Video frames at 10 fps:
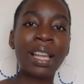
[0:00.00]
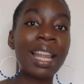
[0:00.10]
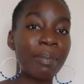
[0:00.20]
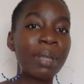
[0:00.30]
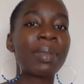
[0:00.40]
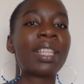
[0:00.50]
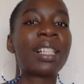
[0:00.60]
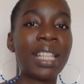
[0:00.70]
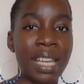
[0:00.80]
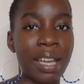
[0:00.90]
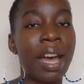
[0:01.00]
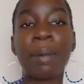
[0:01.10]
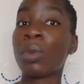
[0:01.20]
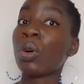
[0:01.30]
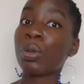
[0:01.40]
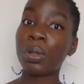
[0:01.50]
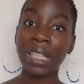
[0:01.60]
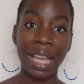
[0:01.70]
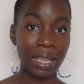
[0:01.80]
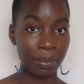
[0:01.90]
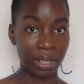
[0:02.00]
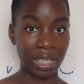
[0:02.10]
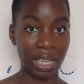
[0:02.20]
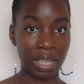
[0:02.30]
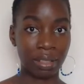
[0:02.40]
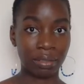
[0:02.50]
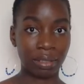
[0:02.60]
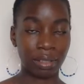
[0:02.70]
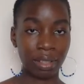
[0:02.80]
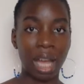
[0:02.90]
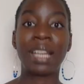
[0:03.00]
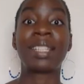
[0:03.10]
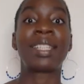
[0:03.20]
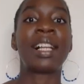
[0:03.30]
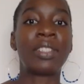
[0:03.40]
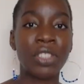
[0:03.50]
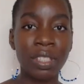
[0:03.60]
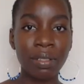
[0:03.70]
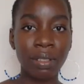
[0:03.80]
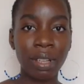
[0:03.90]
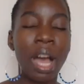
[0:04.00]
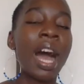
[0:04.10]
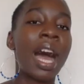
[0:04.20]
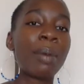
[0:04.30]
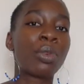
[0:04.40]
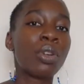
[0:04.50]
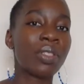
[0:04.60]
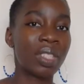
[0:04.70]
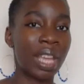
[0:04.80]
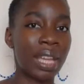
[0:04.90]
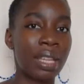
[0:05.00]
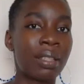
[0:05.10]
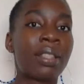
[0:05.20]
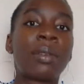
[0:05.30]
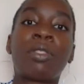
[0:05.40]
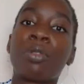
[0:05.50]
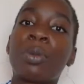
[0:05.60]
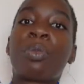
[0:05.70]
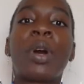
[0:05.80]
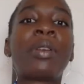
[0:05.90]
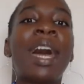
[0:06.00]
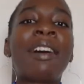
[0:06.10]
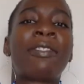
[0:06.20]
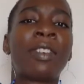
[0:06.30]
Let me be clear, I'm not calling anybody unintelligent. I'm not saying that the group won't have